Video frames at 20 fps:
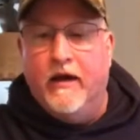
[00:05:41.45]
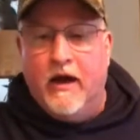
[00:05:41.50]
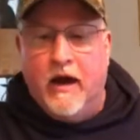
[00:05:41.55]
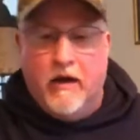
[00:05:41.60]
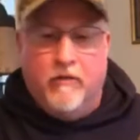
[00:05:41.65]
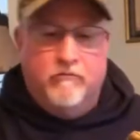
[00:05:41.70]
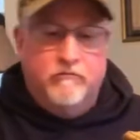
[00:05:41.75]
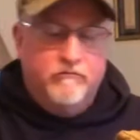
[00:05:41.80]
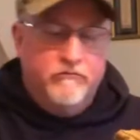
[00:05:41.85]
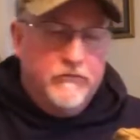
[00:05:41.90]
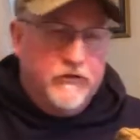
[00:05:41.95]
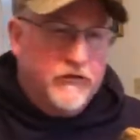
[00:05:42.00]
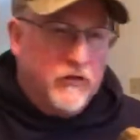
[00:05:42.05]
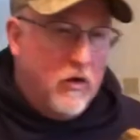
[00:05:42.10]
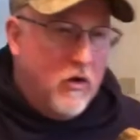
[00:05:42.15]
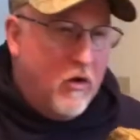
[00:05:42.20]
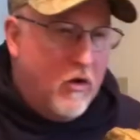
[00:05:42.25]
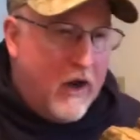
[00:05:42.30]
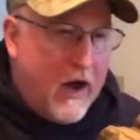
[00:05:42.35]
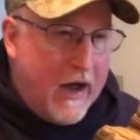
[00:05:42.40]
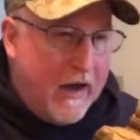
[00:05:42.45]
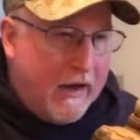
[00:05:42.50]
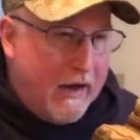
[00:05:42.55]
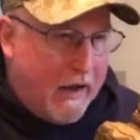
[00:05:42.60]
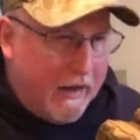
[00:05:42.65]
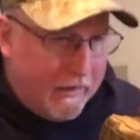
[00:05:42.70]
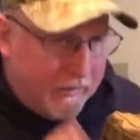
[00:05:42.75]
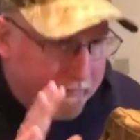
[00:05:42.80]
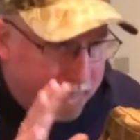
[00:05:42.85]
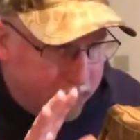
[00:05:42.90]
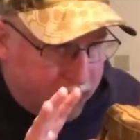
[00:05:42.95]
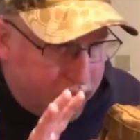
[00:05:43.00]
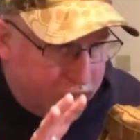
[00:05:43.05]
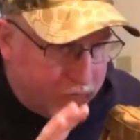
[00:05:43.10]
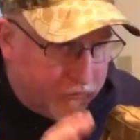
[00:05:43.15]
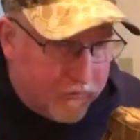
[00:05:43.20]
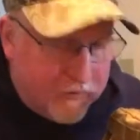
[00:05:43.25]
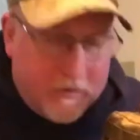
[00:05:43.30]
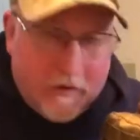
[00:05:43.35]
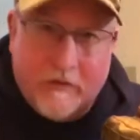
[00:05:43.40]
Um, so I, I,
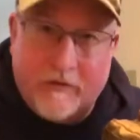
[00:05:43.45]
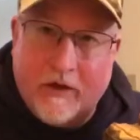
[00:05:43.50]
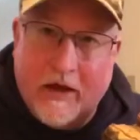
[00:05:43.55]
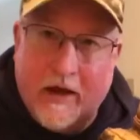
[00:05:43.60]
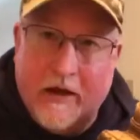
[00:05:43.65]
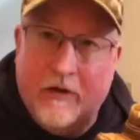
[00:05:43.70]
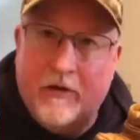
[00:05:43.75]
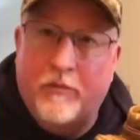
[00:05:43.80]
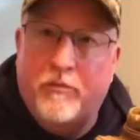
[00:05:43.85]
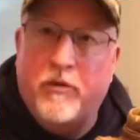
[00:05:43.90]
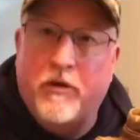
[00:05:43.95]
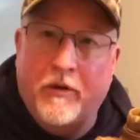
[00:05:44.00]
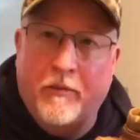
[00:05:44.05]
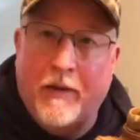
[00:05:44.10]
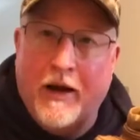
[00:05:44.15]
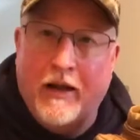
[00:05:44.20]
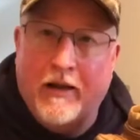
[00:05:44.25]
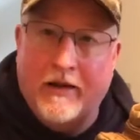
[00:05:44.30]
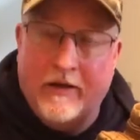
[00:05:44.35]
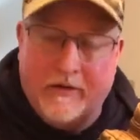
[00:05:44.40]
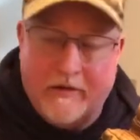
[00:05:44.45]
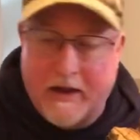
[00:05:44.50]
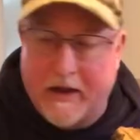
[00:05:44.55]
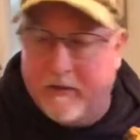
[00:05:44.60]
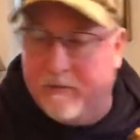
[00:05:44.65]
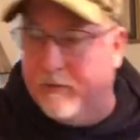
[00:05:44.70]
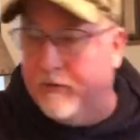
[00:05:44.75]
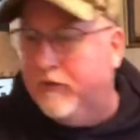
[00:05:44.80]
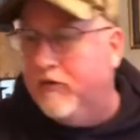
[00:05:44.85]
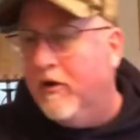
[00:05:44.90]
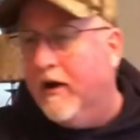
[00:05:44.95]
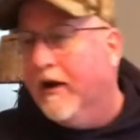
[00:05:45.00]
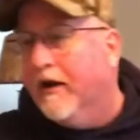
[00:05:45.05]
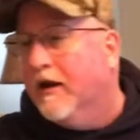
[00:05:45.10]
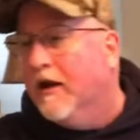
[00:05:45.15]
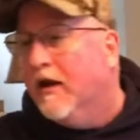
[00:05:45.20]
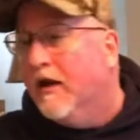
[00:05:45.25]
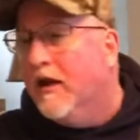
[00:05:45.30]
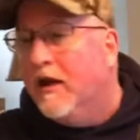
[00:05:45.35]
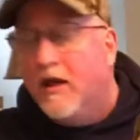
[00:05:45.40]
just decided to put a MOLLE attachment to it.
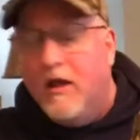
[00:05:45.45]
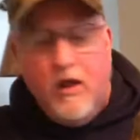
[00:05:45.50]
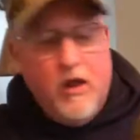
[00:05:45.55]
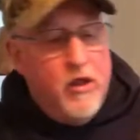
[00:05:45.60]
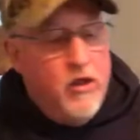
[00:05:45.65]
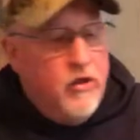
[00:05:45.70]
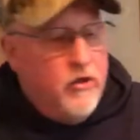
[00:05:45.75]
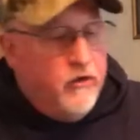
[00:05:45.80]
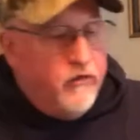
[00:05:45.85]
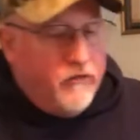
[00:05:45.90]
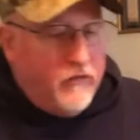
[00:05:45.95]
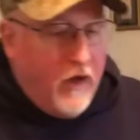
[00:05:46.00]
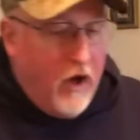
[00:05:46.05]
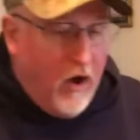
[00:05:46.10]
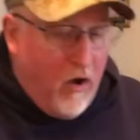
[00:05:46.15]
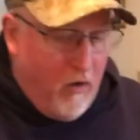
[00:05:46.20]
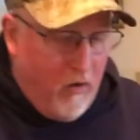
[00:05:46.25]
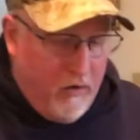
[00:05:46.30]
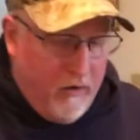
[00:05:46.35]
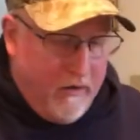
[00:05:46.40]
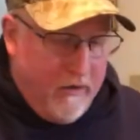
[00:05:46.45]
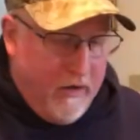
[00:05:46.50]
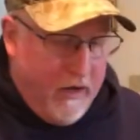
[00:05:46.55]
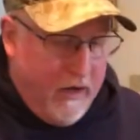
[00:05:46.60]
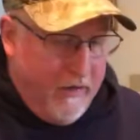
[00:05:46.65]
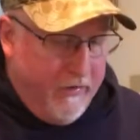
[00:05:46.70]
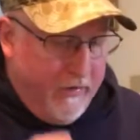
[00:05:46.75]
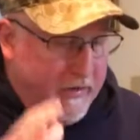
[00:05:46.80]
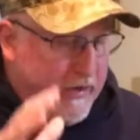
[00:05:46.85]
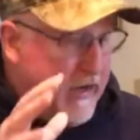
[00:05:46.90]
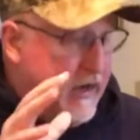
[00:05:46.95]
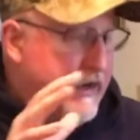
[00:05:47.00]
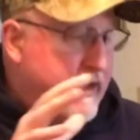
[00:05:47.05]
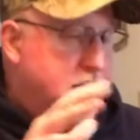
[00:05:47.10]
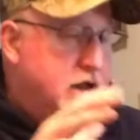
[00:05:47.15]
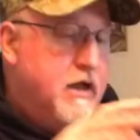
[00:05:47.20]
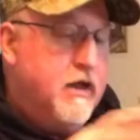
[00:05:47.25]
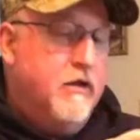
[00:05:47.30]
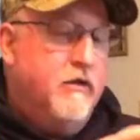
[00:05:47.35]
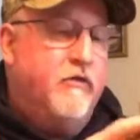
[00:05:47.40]
So uh, the kit
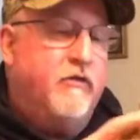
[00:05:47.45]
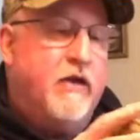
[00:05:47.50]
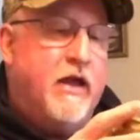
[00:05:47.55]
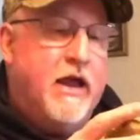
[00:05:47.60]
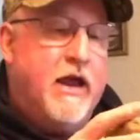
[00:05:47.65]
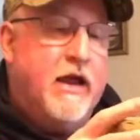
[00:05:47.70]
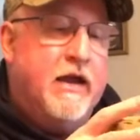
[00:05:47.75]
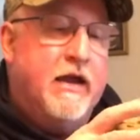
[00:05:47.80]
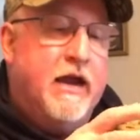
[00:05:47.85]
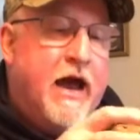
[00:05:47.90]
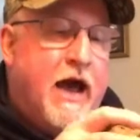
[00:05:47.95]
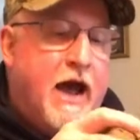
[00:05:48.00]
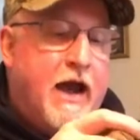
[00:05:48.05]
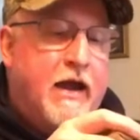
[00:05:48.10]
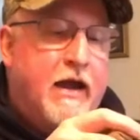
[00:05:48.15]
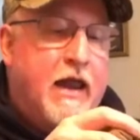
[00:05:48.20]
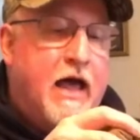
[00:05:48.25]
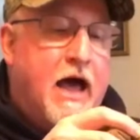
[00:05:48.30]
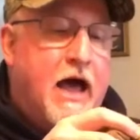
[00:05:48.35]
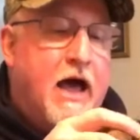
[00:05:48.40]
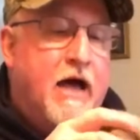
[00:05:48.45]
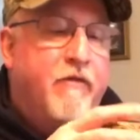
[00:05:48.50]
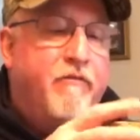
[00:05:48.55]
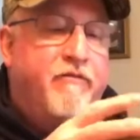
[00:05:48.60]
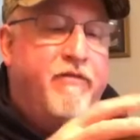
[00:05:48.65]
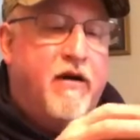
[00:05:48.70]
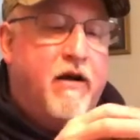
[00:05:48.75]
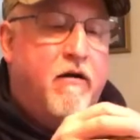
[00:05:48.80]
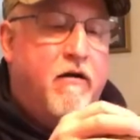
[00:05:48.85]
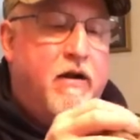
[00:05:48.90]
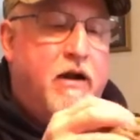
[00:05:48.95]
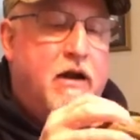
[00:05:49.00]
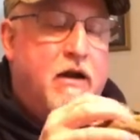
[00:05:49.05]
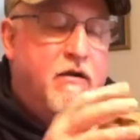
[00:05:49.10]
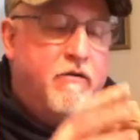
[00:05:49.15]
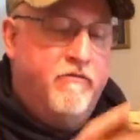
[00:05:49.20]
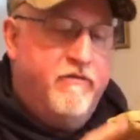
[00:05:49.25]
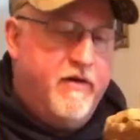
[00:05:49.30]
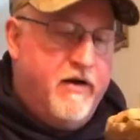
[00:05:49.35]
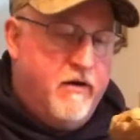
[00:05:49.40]
is a nylon,
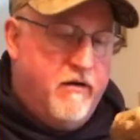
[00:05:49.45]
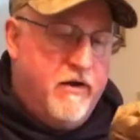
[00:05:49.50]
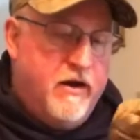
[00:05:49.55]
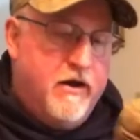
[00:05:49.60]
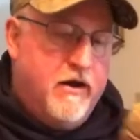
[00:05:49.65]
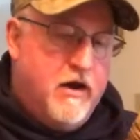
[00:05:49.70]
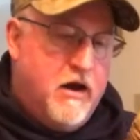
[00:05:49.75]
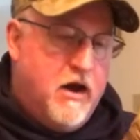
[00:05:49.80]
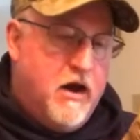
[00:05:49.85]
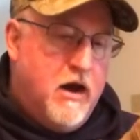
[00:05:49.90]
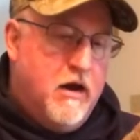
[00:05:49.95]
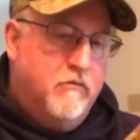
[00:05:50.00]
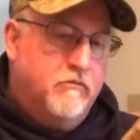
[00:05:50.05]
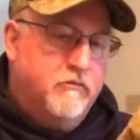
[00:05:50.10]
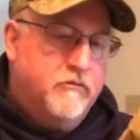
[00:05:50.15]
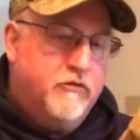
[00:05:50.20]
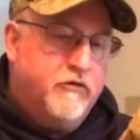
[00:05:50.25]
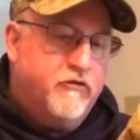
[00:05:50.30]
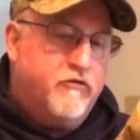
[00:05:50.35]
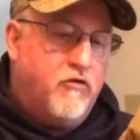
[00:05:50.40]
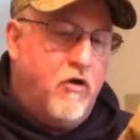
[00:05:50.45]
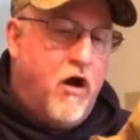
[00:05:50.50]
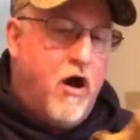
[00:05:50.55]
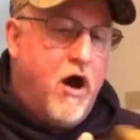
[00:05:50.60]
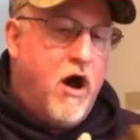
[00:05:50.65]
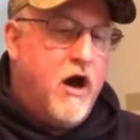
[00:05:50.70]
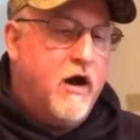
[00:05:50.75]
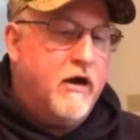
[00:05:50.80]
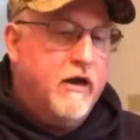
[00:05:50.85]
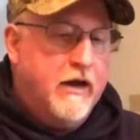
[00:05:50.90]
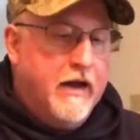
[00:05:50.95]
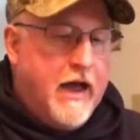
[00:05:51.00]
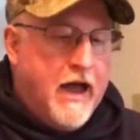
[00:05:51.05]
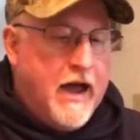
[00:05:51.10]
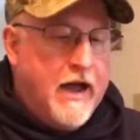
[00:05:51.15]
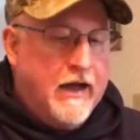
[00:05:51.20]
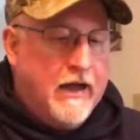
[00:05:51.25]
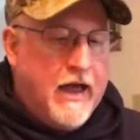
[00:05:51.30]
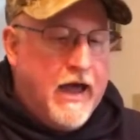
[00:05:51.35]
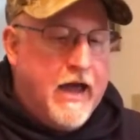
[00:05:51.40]
very, very um, strong
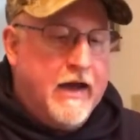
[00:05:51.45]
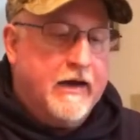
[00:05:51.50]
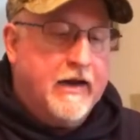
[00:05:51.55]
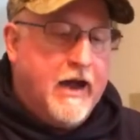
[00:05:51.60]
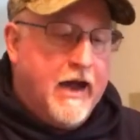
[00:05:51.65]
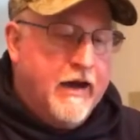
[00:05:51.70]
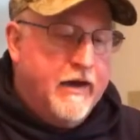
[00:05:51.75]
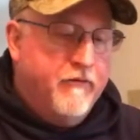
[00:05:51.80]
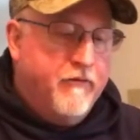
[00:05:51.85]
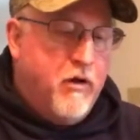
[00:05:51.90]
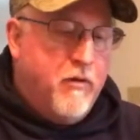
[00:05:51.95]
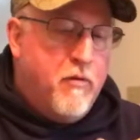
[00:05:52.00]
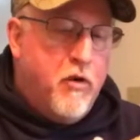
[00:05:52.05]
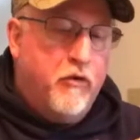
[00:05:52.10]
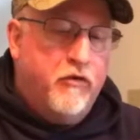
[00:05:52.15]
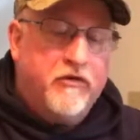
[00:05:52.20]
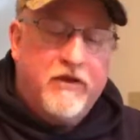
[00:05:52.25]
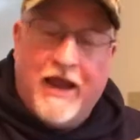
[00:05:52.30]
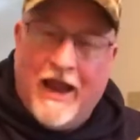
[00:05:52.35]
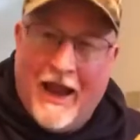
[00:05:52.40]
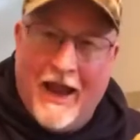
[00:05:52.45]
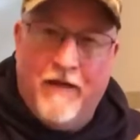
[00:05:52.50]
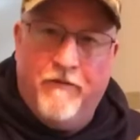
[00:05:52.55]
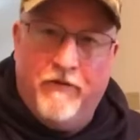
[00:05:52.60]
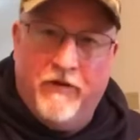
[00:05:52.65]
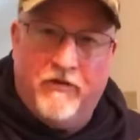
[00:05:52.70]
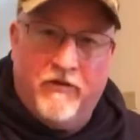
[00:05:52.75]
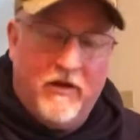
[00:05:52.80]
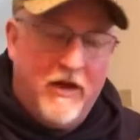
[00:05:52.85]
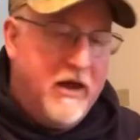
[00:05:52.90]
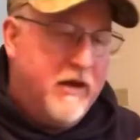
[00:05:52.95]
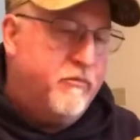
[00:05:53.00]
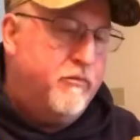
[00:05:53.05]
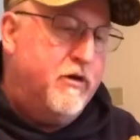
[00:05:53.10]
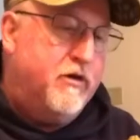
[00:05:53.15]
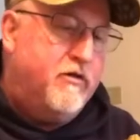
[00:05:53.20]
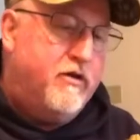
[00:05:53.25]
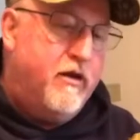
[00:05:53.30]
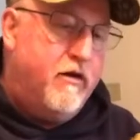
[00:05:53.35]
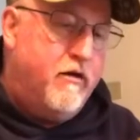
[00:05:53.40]
nylon, kind of almost canvas-like
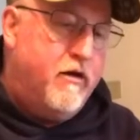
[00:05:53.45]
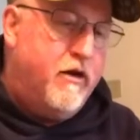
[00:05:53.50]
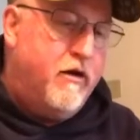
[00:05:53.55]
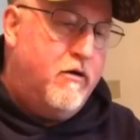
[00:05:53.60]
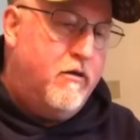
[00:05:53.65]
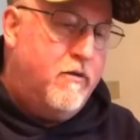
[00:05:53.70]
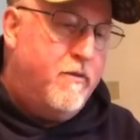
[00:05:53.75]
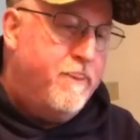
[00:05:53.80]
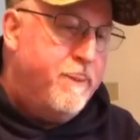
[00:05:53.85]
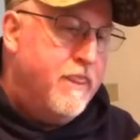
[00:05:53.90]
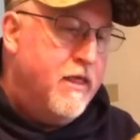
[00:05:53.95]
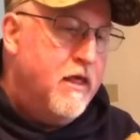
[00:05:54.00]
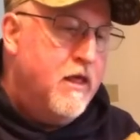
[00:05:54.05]
material.